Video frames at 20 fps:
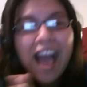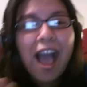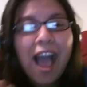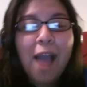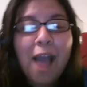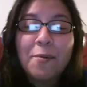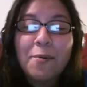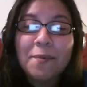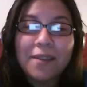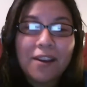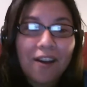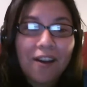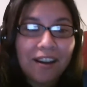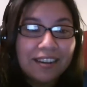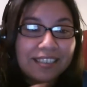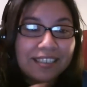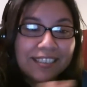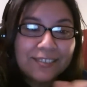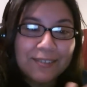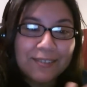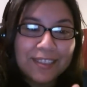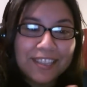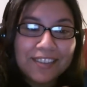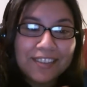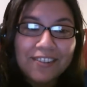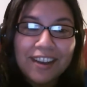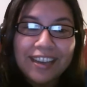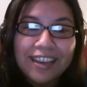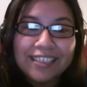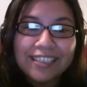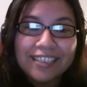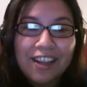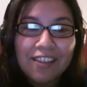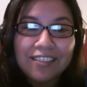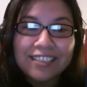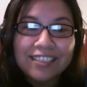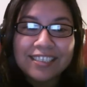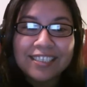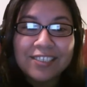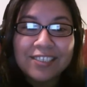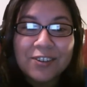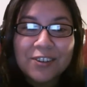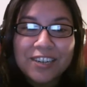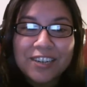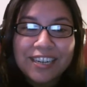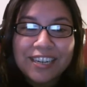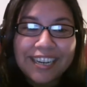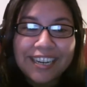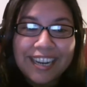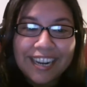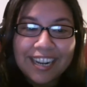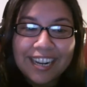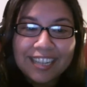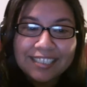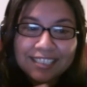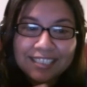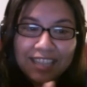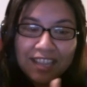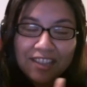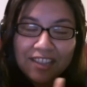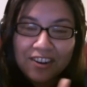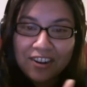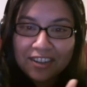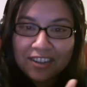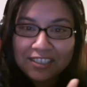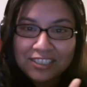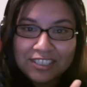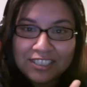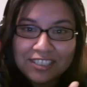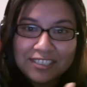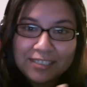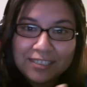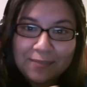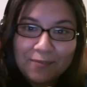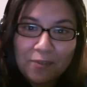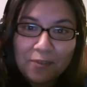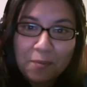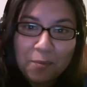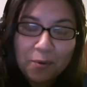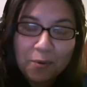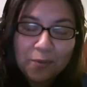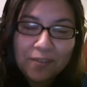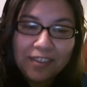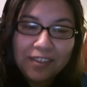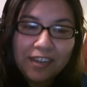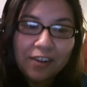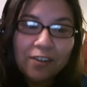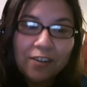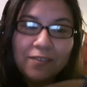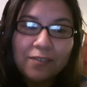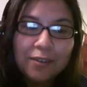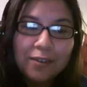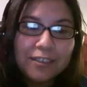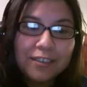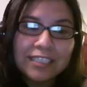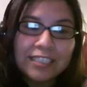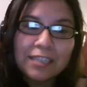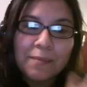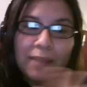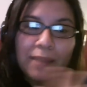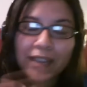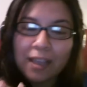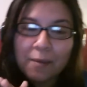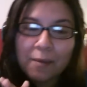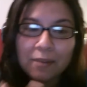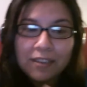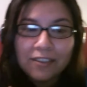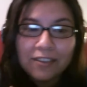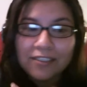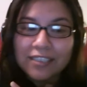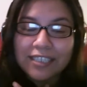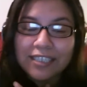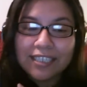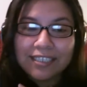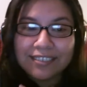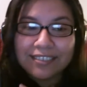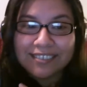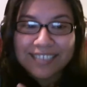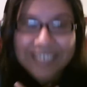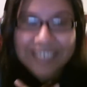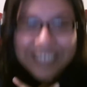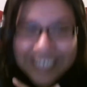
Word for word: I'm gonna be honest with you. I saw this story and I saw their initialism for Peruvian Air Force, and I'm like, I'm including it.